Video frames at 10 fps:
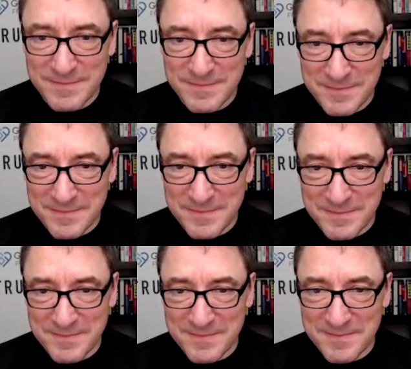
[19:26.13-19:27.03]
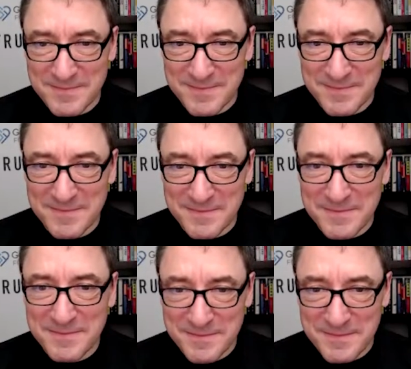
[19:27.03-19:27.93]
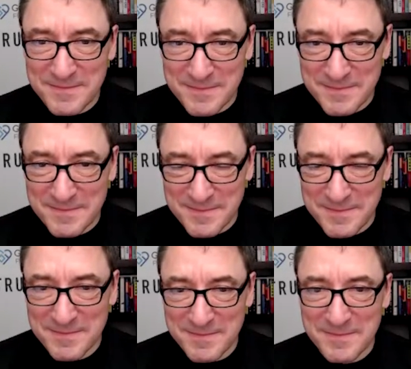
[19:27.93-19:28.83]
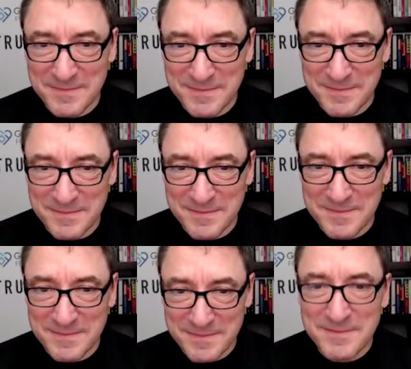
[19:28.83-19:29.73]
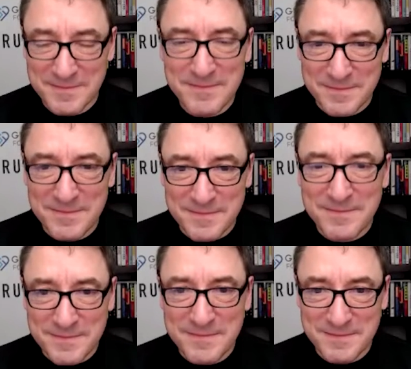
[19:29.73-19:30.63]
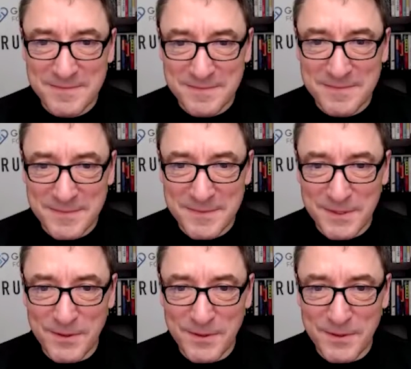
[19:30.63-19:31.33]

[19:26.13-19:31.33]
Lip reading: This person isn't speaking.